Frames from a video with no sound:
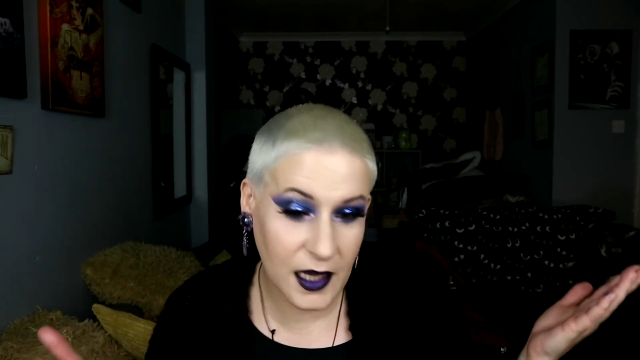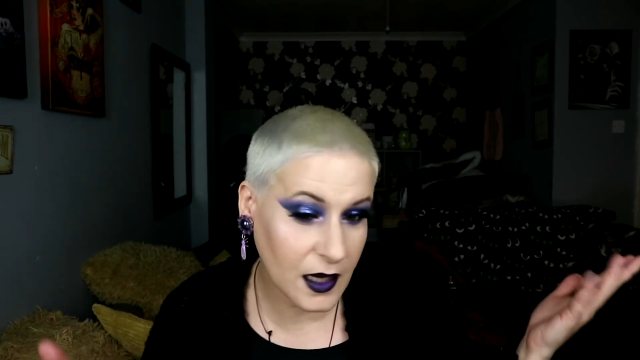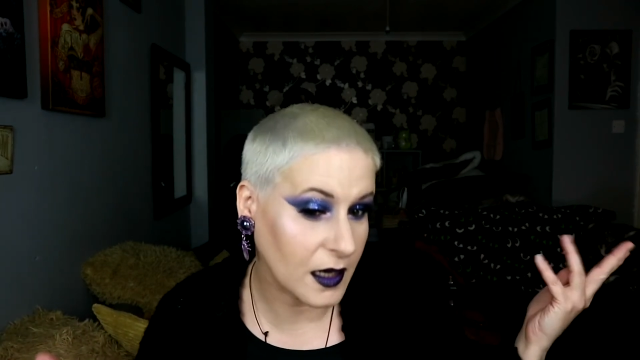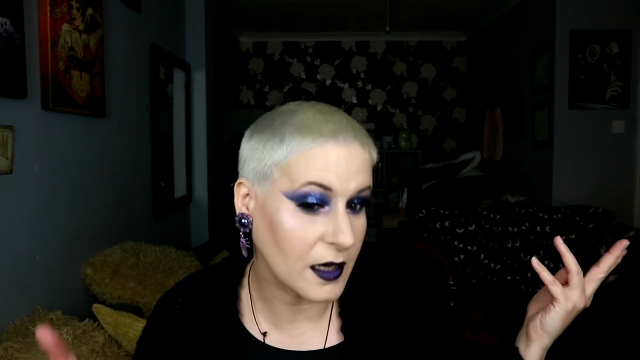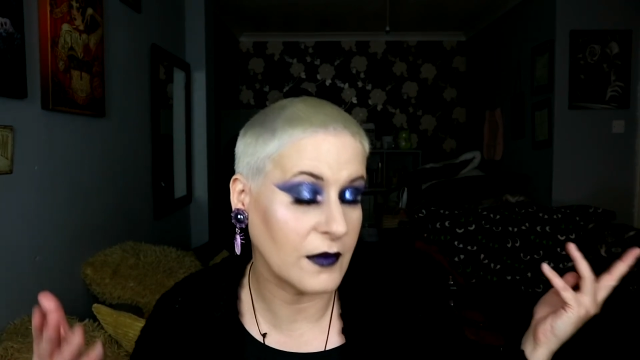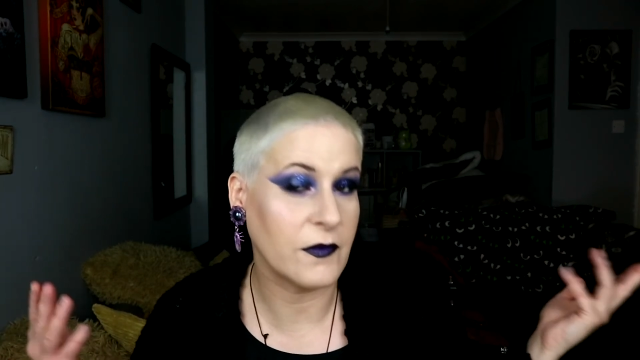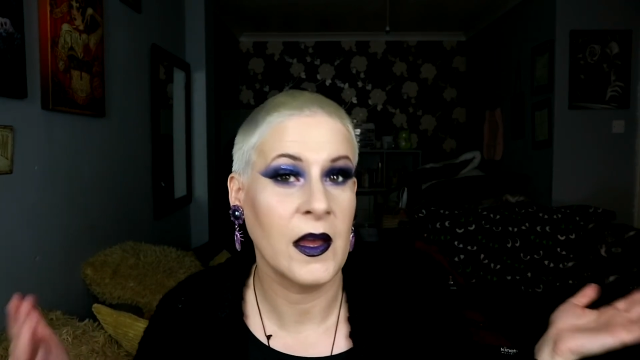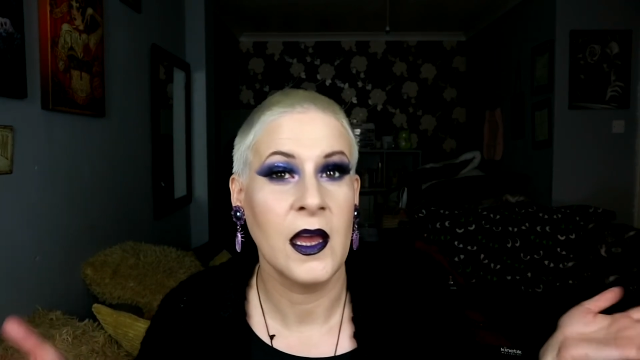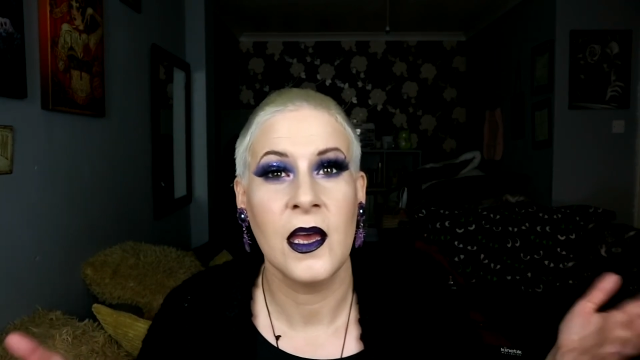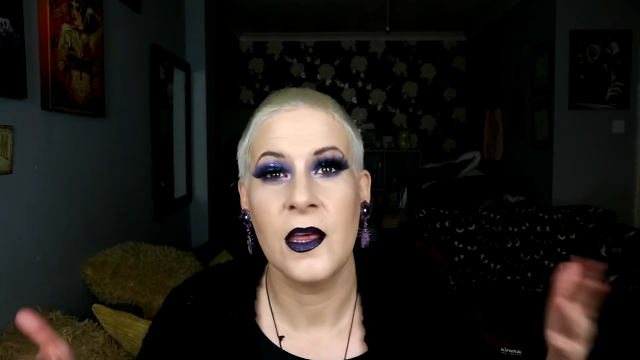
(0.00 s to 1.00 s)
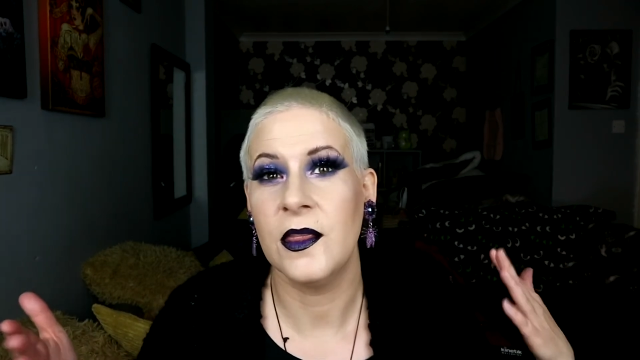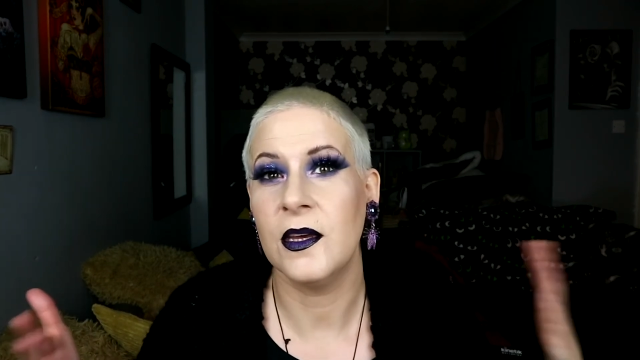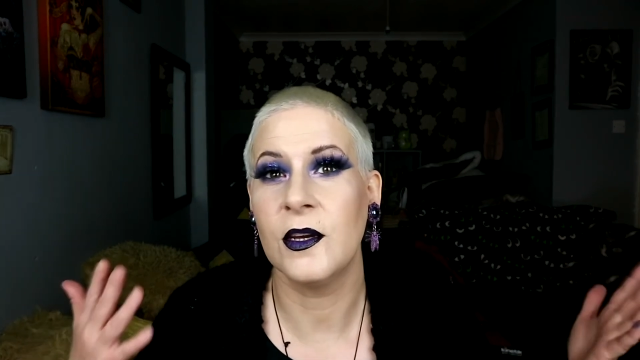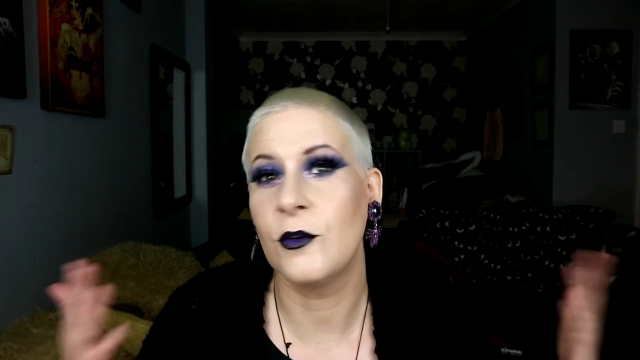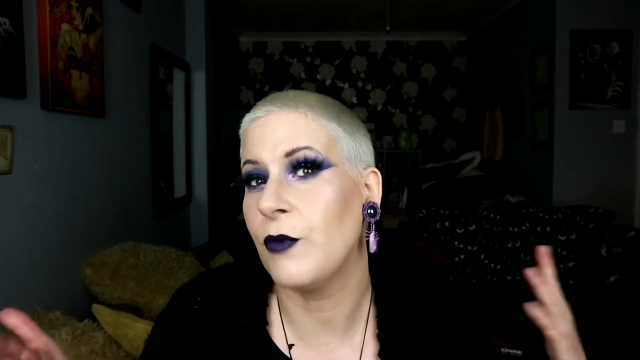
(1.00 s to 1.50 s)
I love
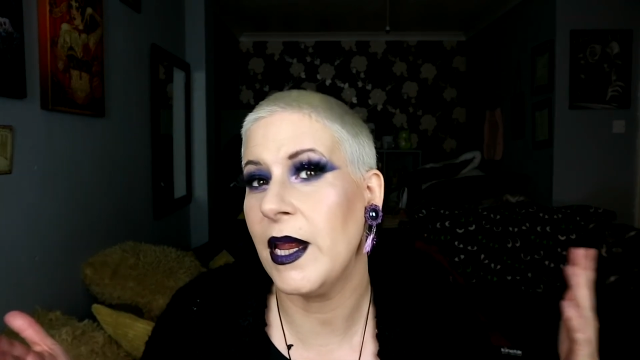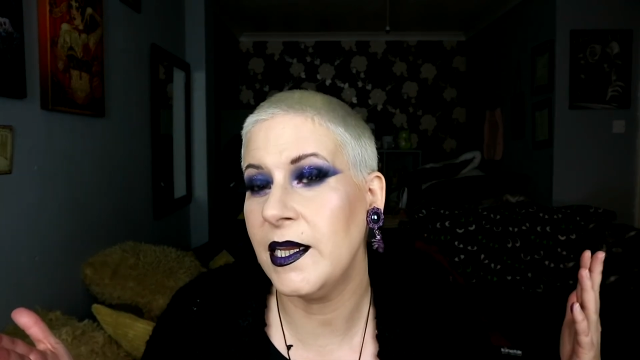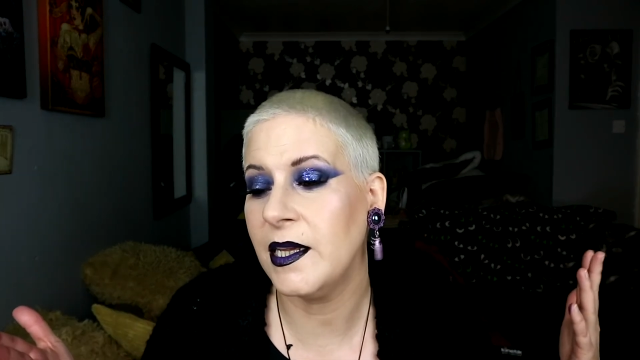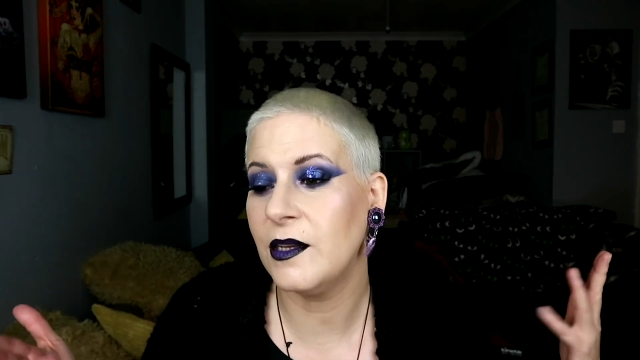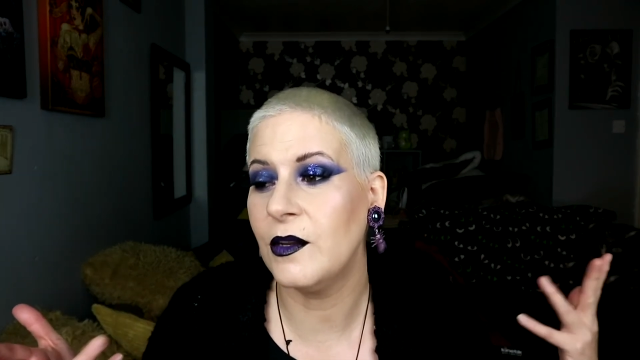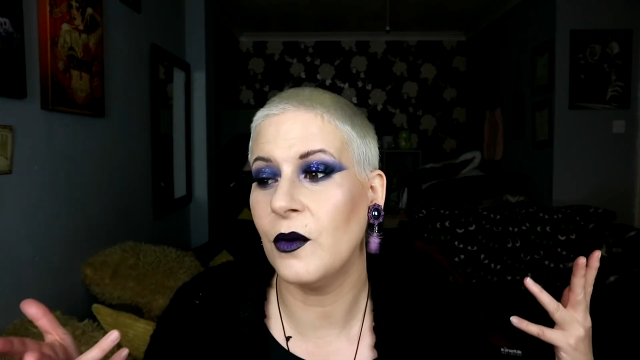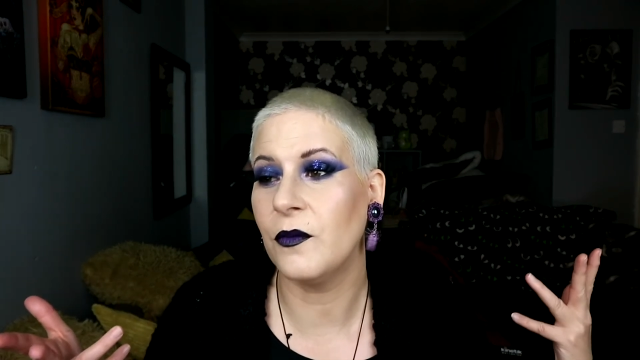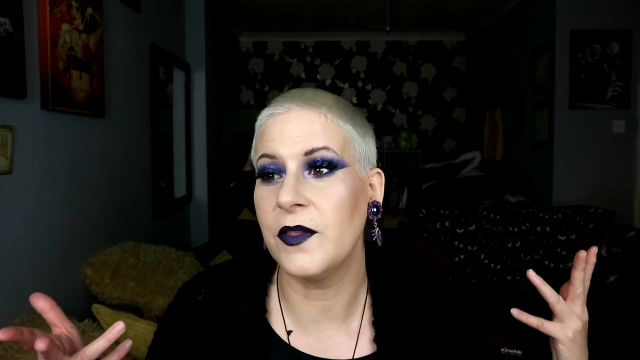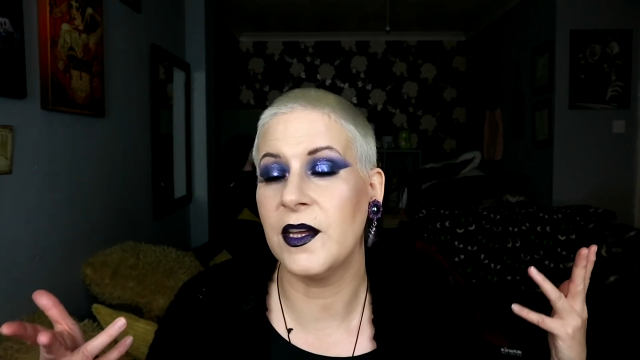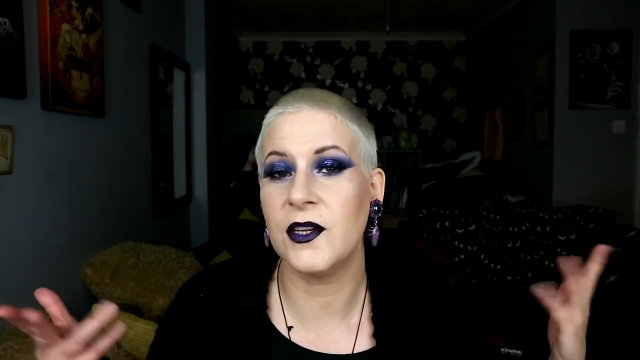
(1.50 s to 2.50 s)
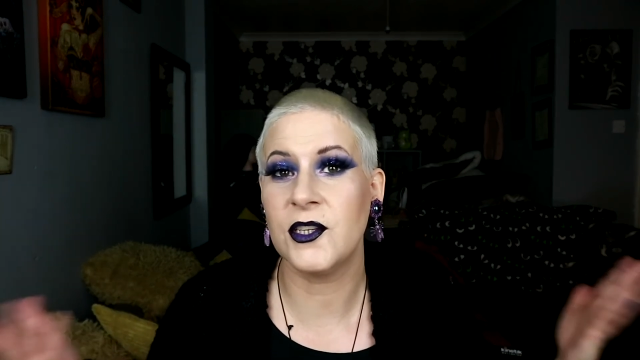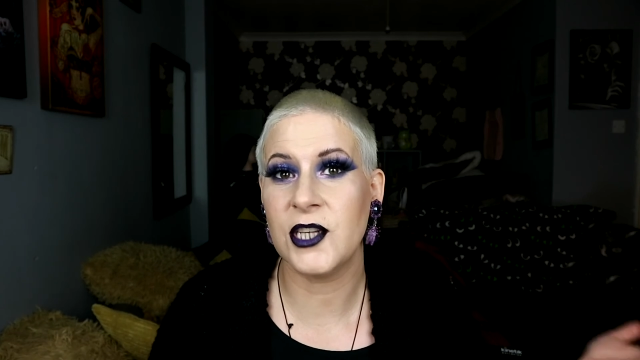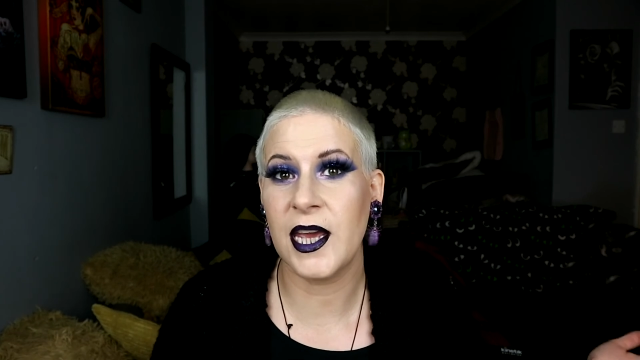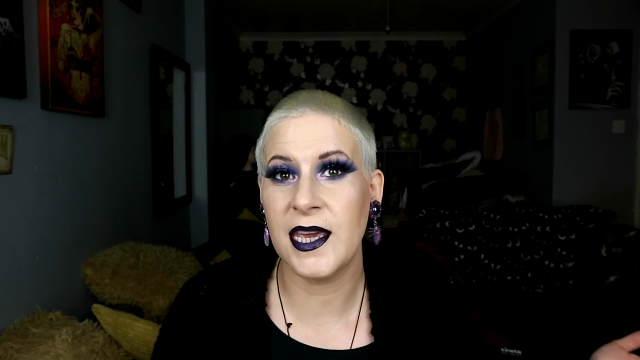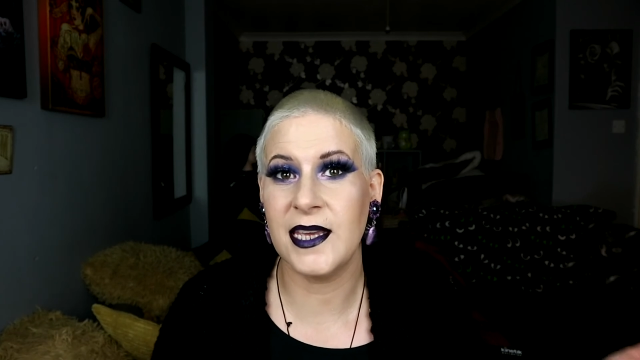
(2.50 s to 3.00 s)
the gradient of the
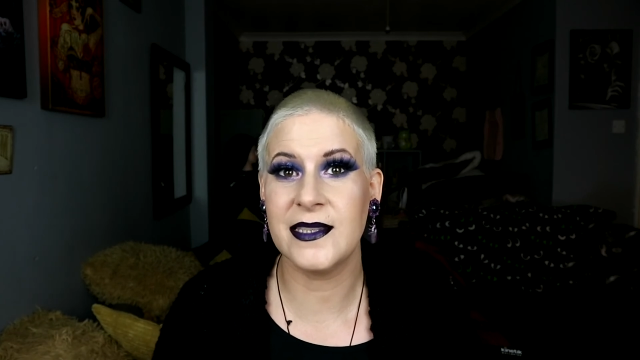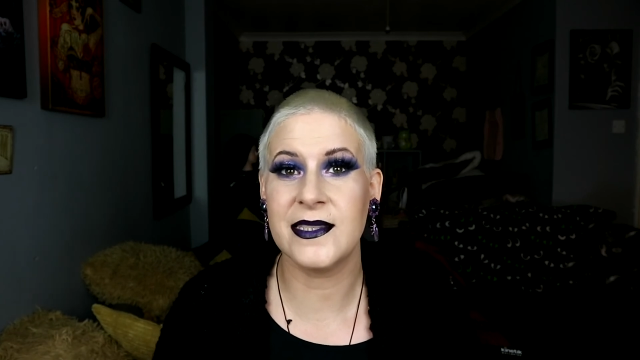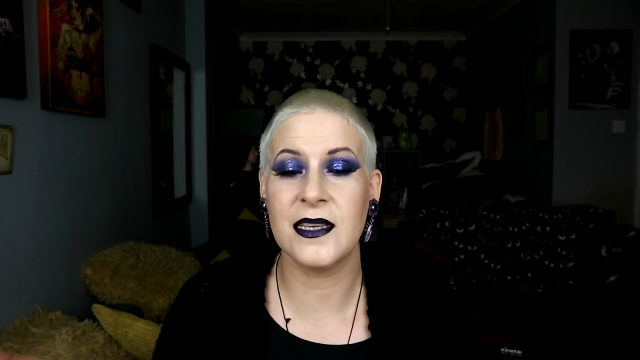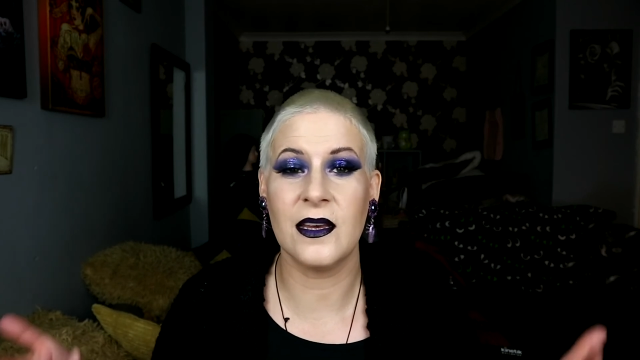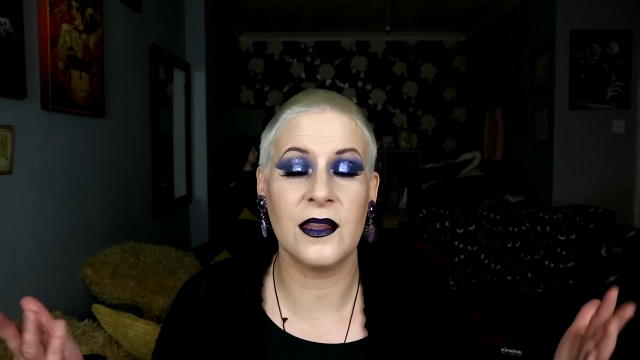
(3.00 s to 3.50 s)
shades.